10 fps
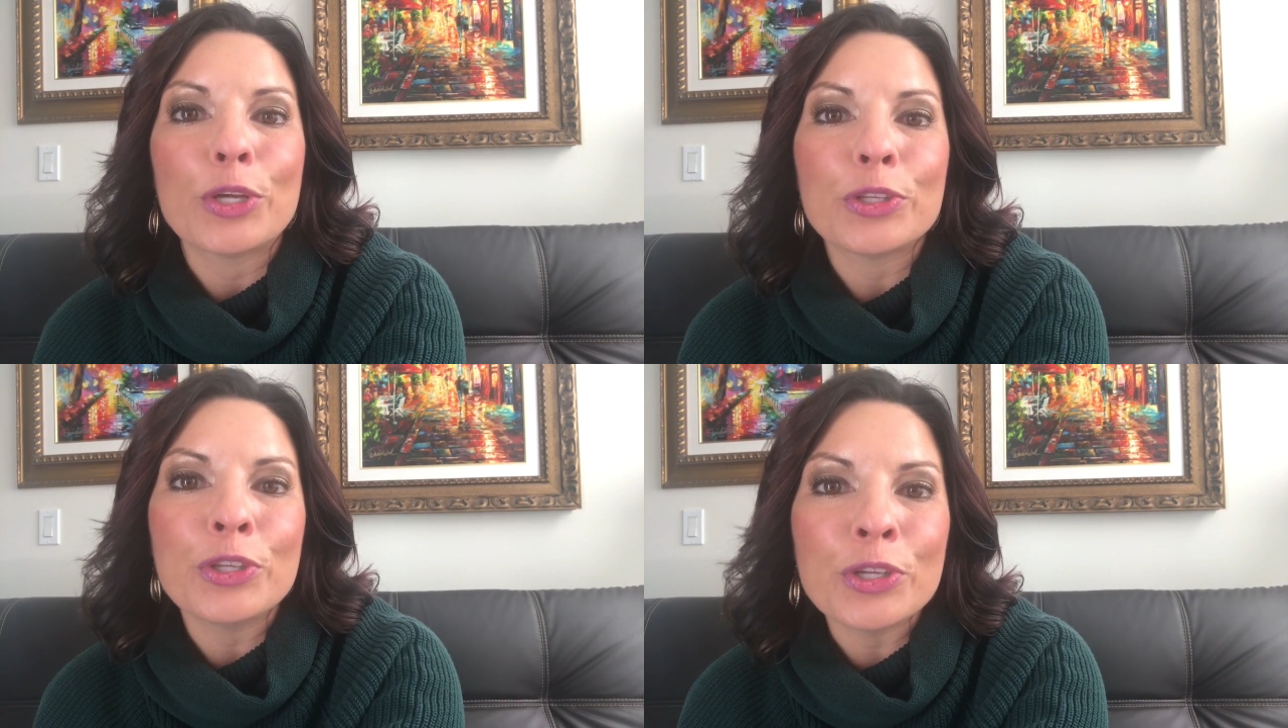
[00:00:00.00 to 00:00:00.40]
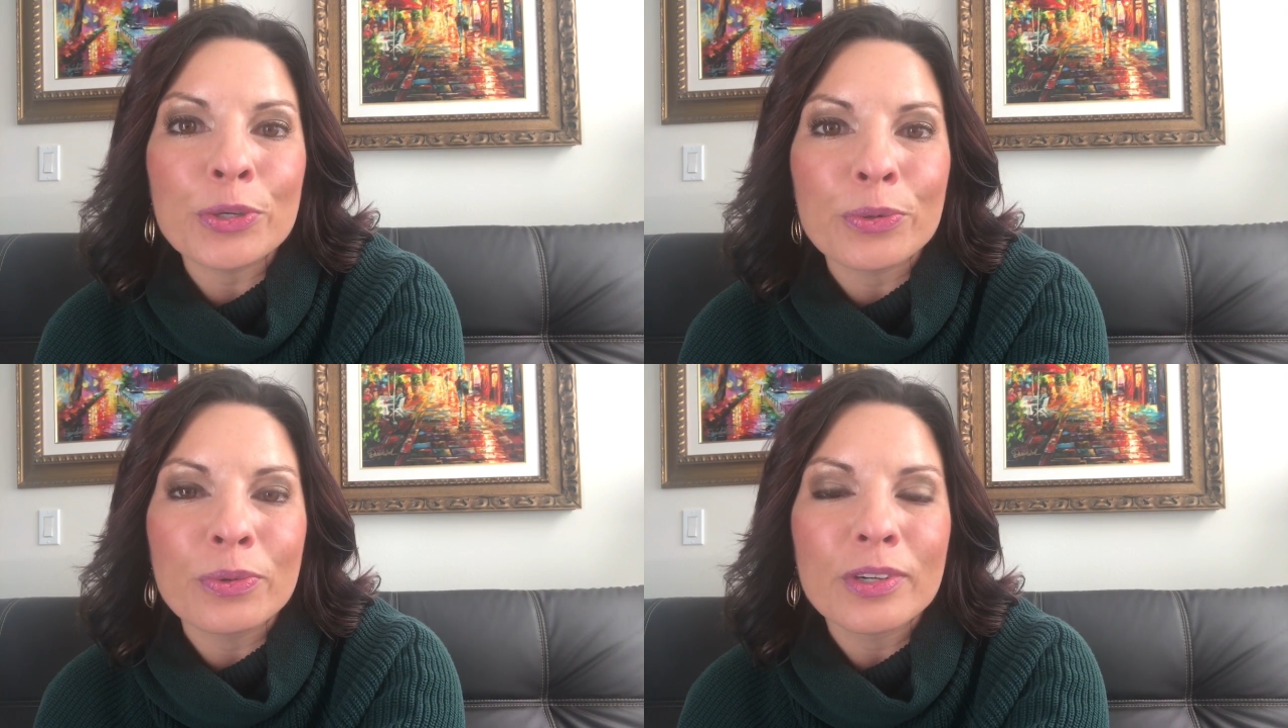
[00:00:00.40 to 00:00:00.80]

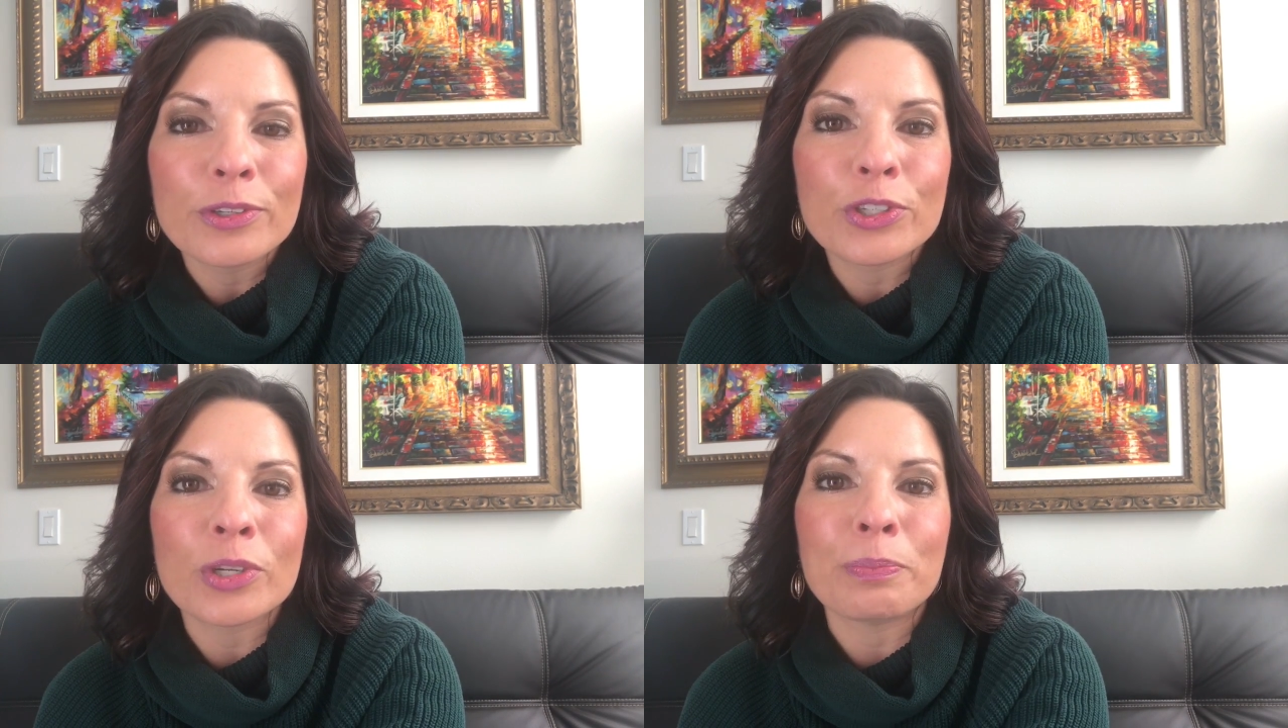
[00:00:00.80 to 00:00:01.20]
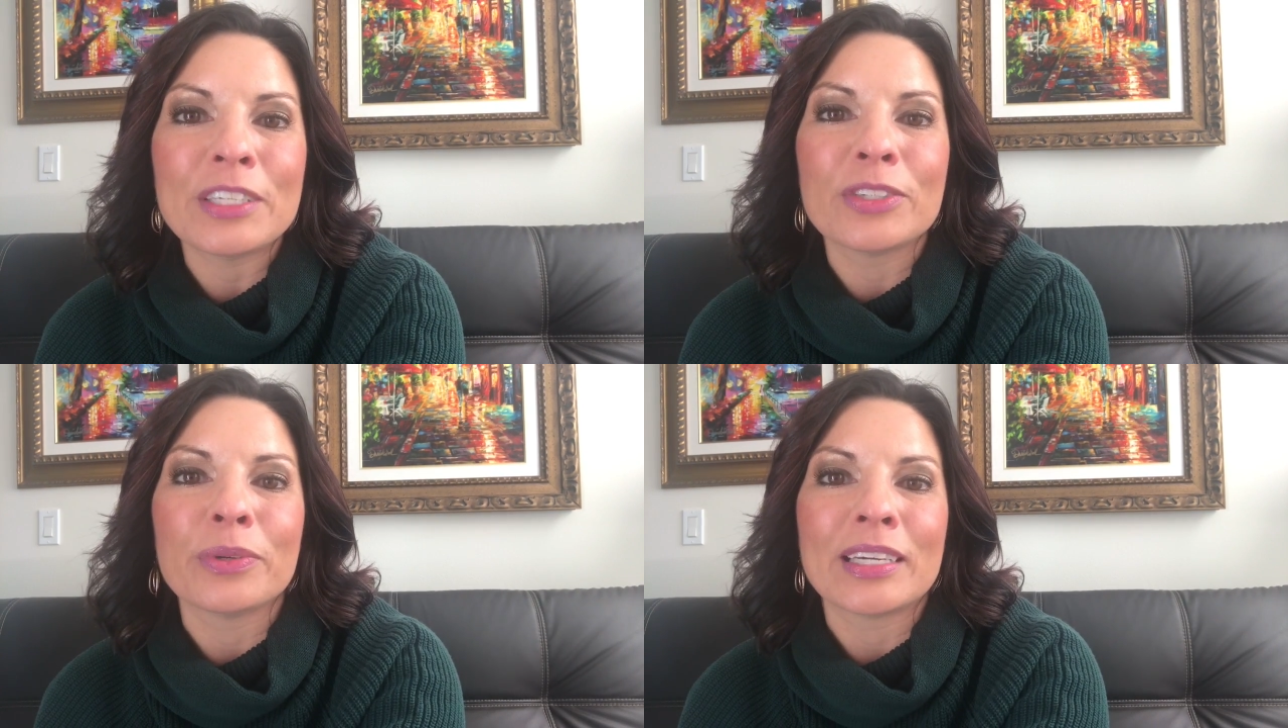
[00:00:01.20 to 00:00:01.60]
You should be
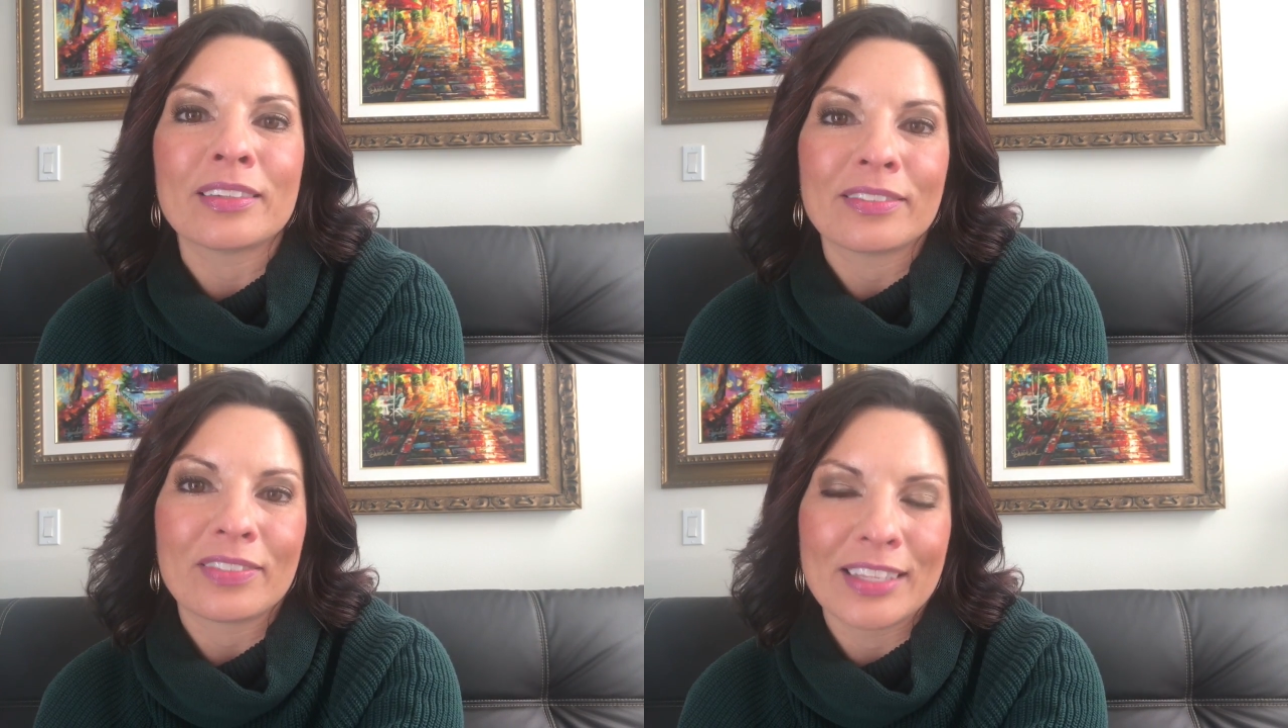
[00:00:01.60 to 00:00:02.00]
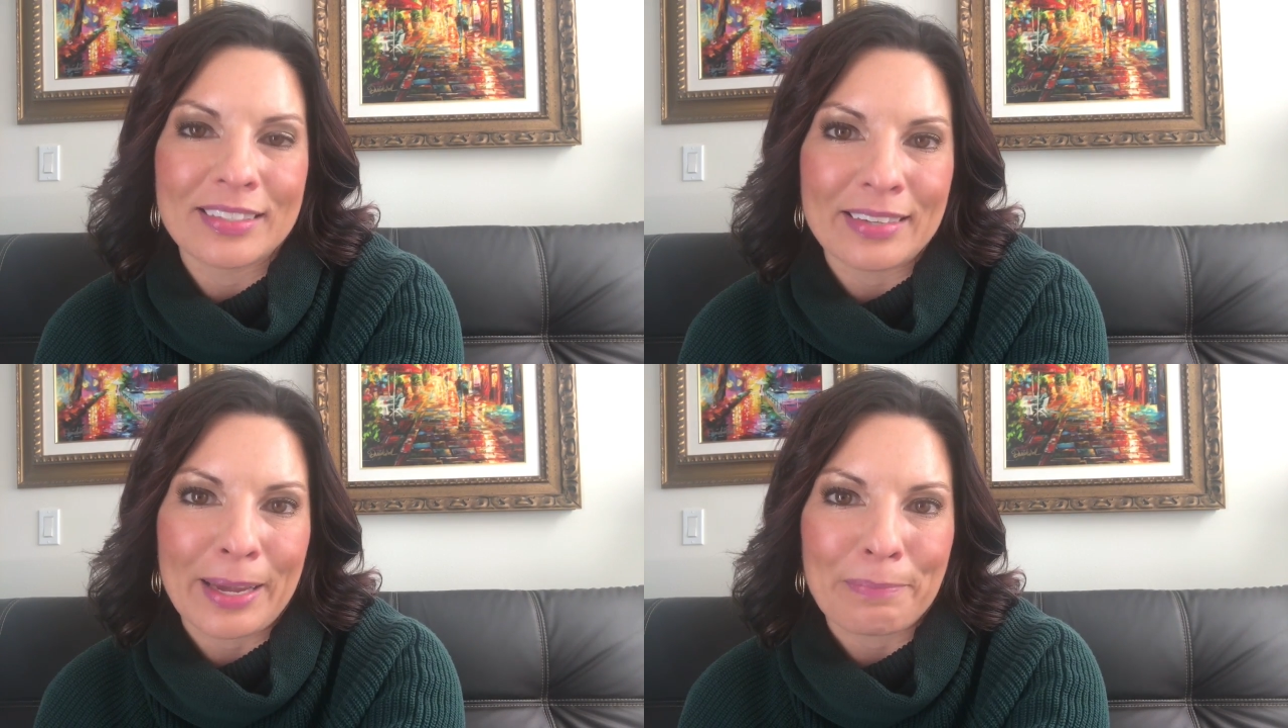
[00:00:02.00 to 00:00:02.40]
doing the
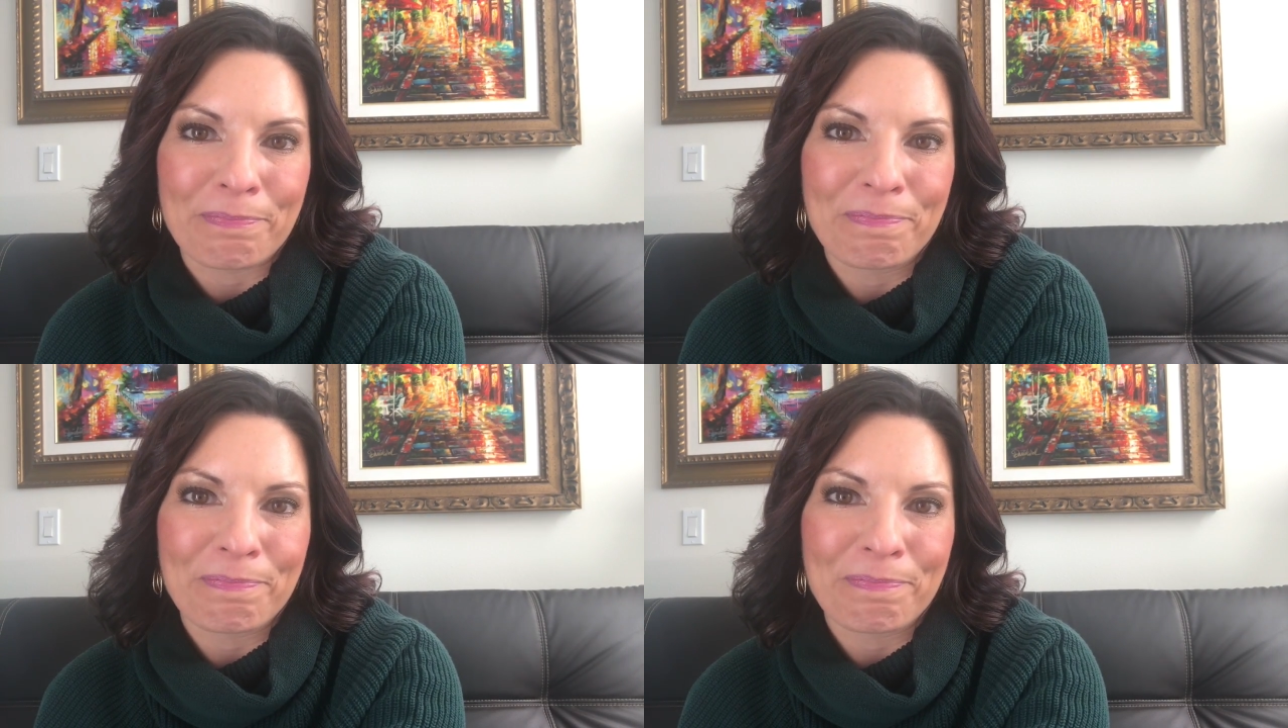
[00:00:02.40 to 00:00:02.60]
same.